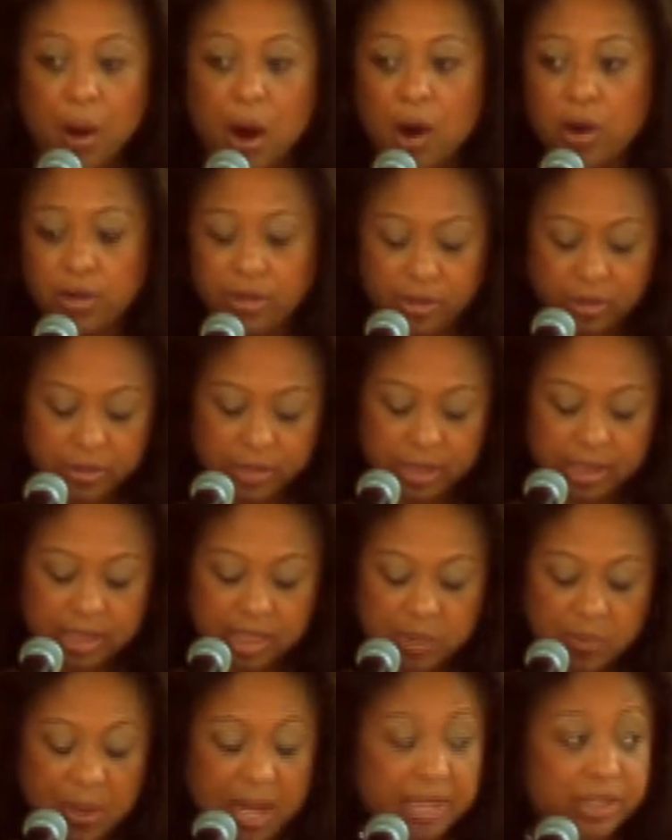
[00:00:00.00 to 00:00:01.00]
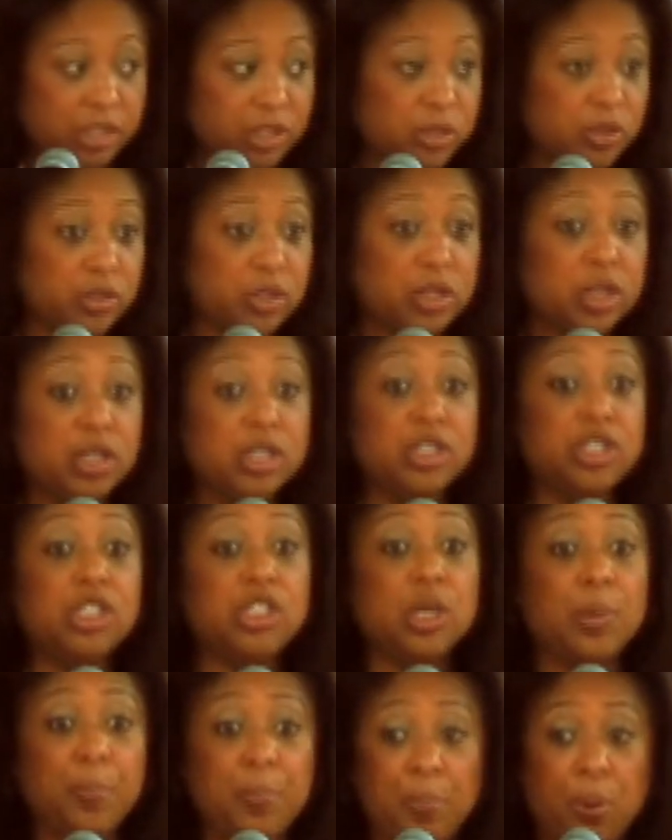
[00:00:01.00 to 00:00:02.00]
Partners and sponsors
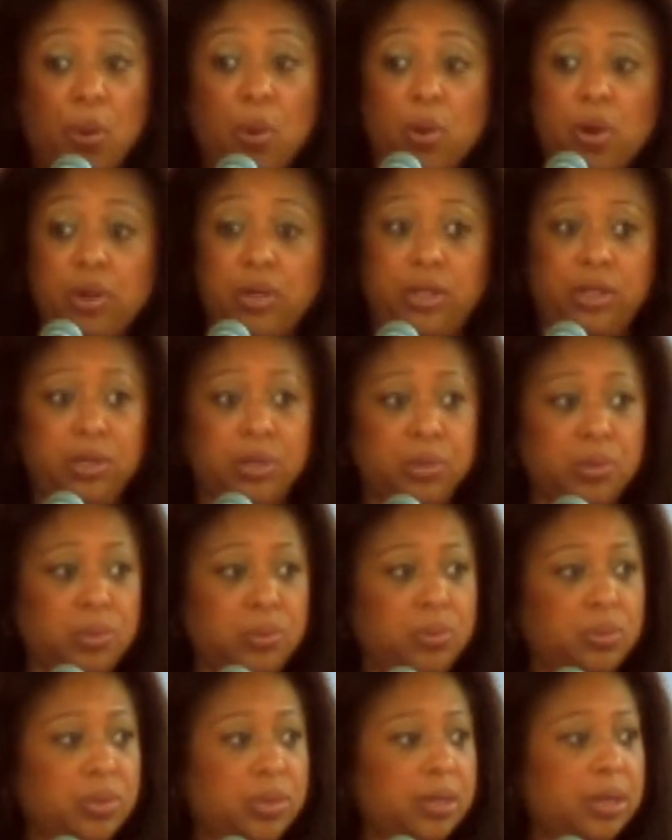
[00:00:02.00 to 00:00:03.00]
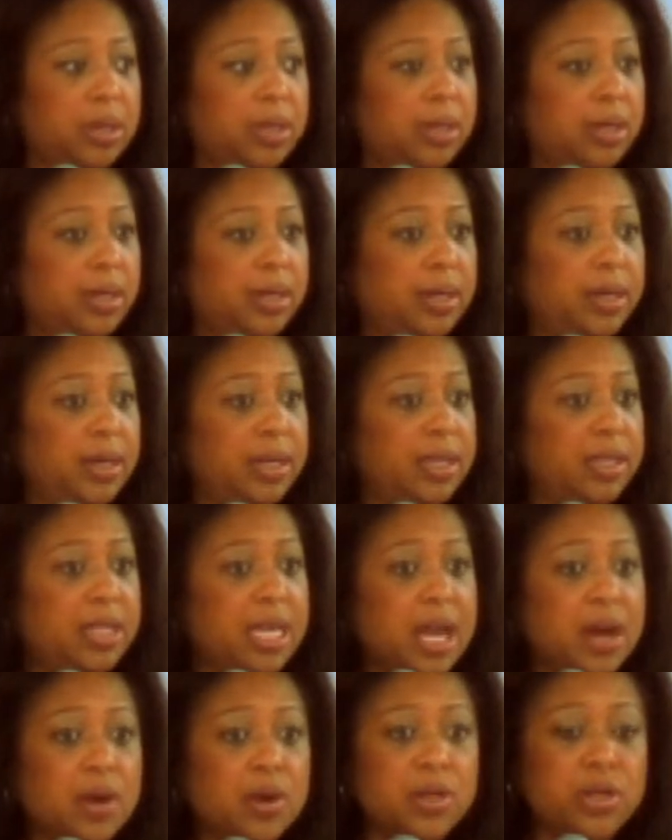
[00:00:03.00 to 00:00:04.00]
support you.
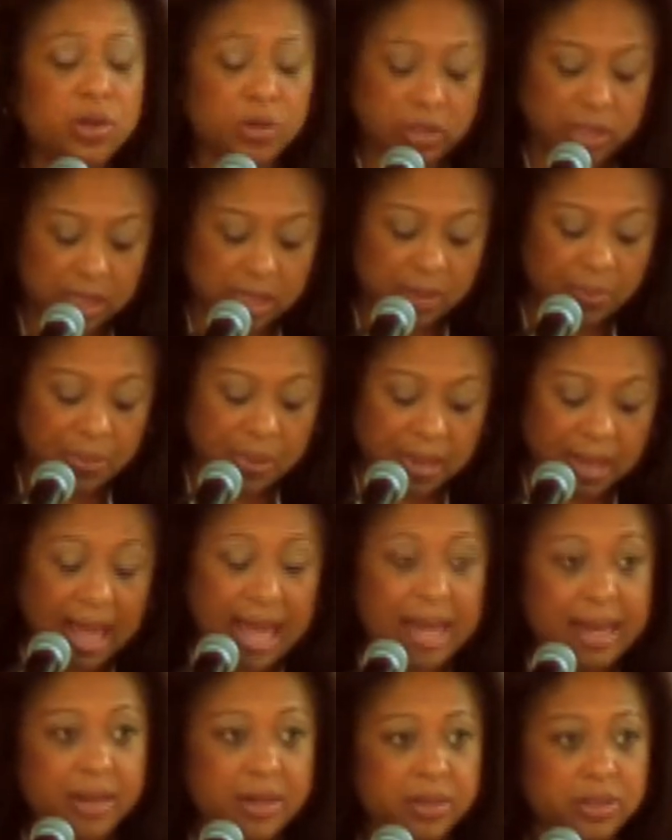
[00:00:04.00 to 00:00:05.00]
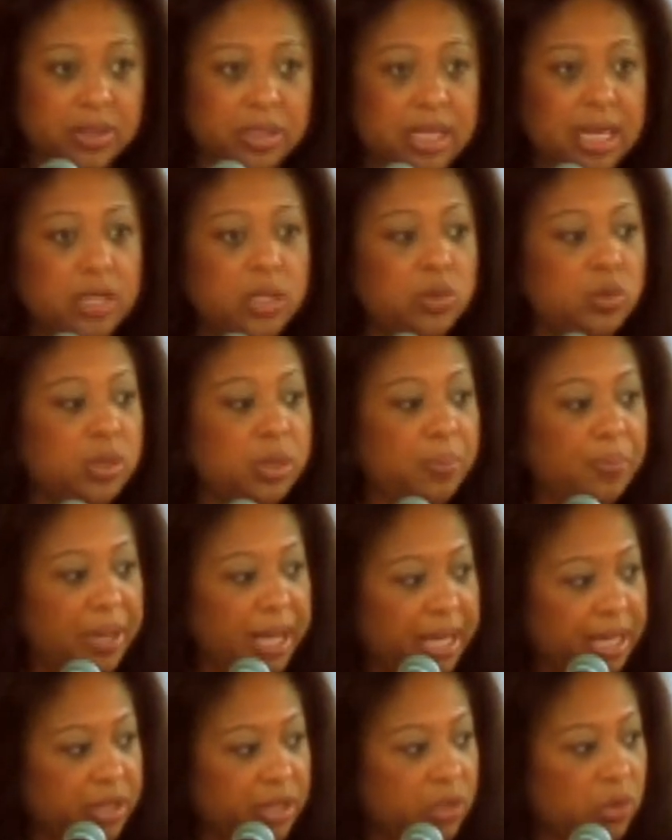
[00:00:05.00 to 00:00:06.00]
They are your suppliers that you
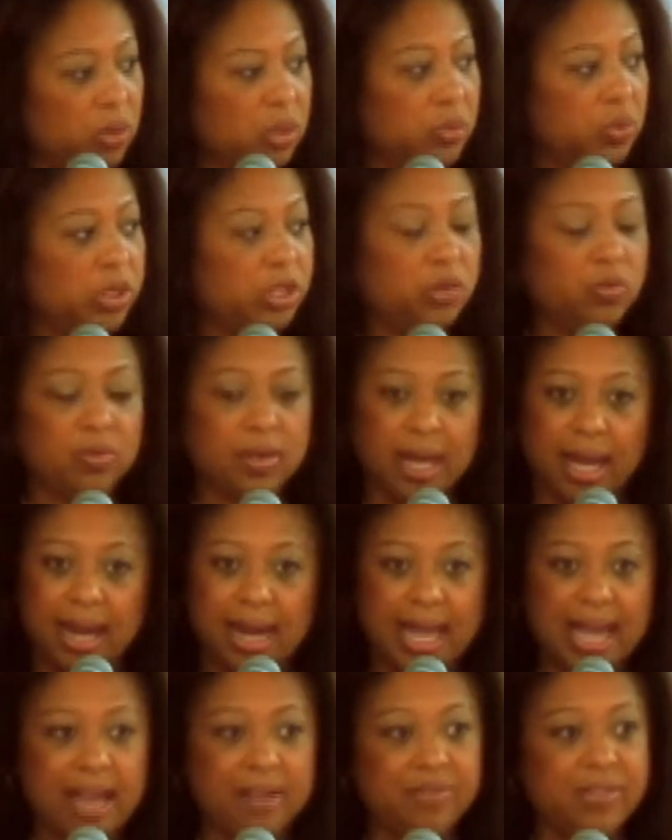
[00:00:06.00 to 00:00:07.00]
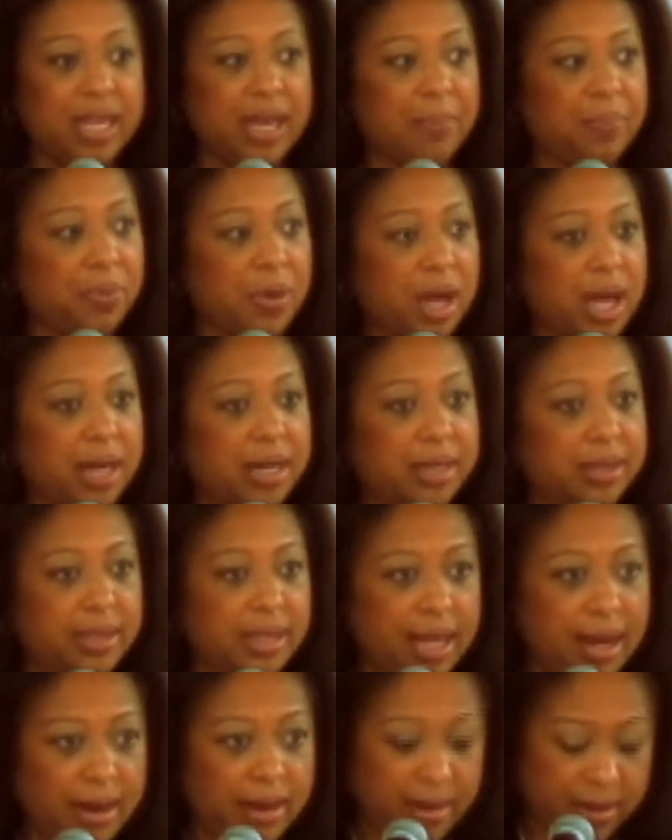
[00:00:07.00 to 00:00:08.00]
depend on when you've got to have that product
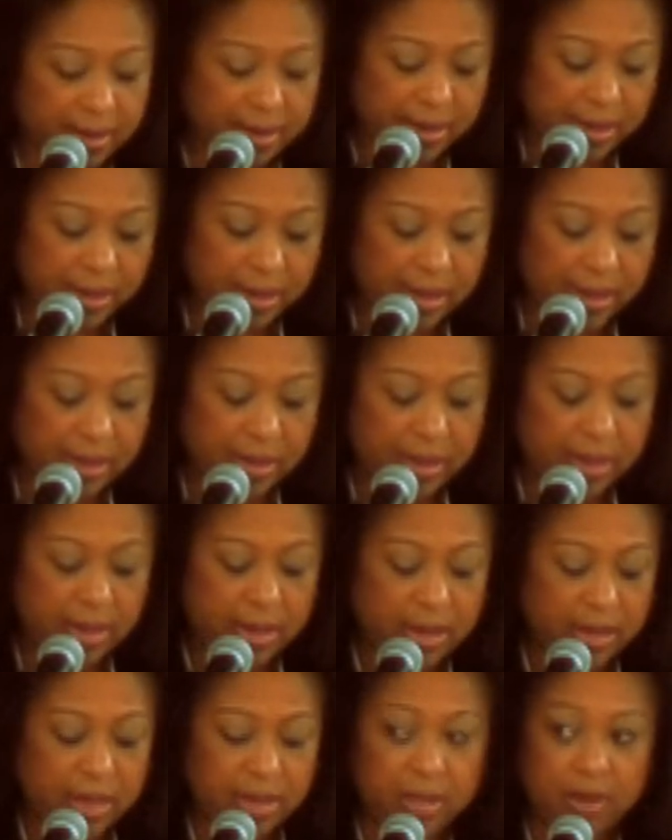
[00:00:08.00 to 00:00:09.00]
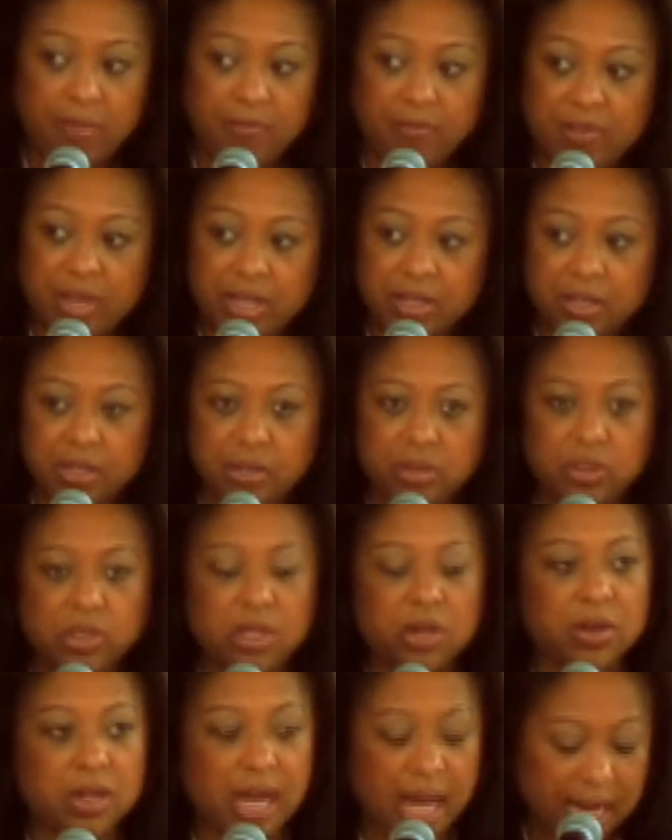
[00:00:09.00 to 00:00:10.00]
there. Their vendors,
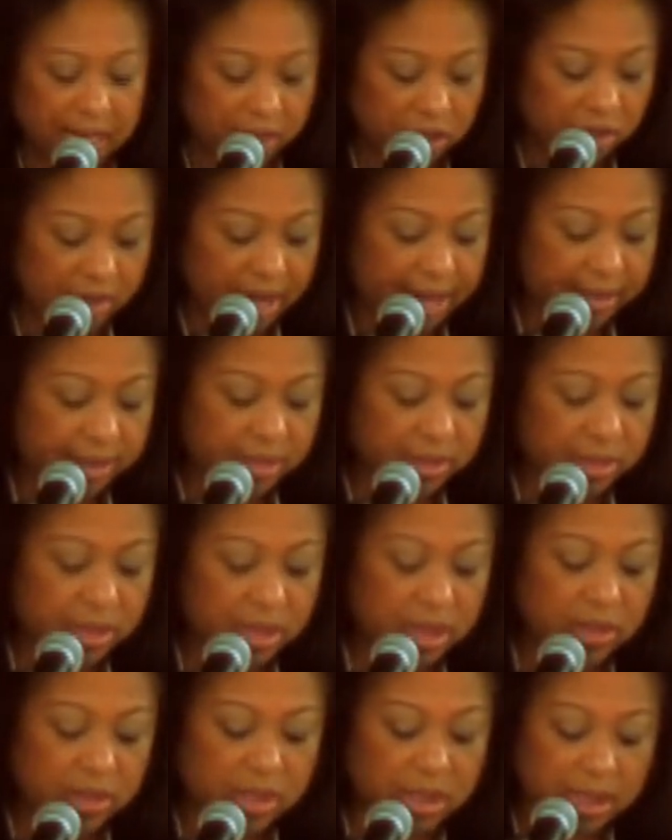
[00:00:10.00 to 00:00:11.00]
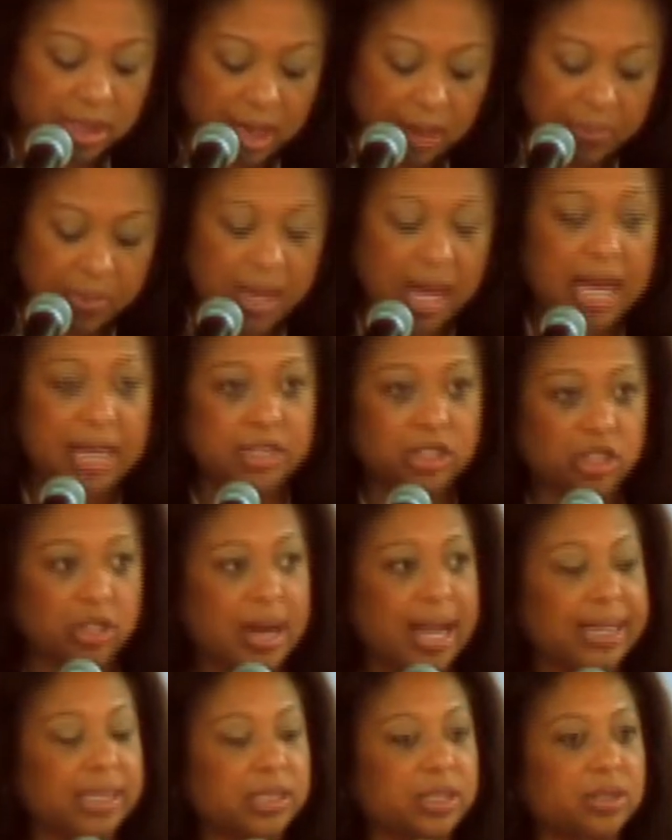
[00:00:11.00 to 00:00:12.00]
their contractors, their
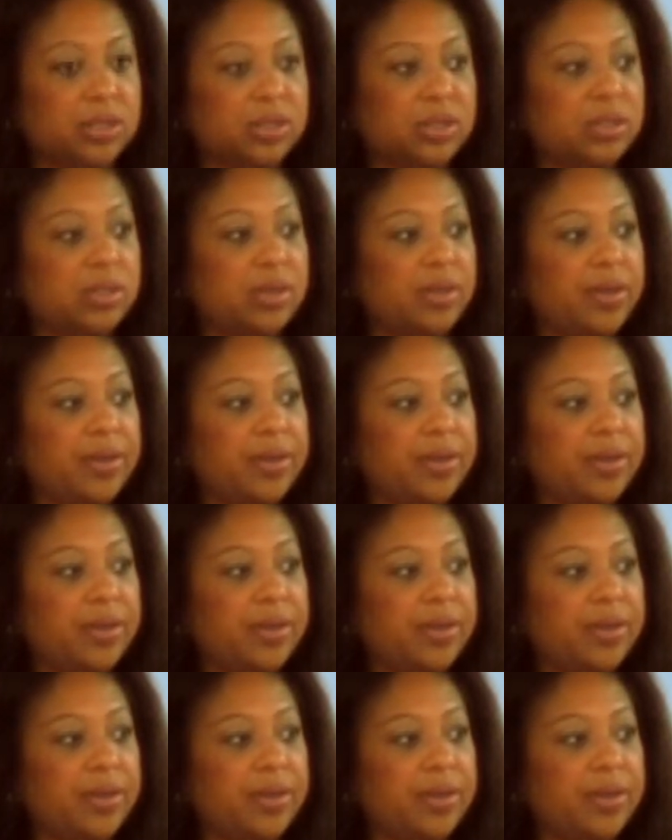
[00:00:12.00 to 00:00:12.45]
subcontractors.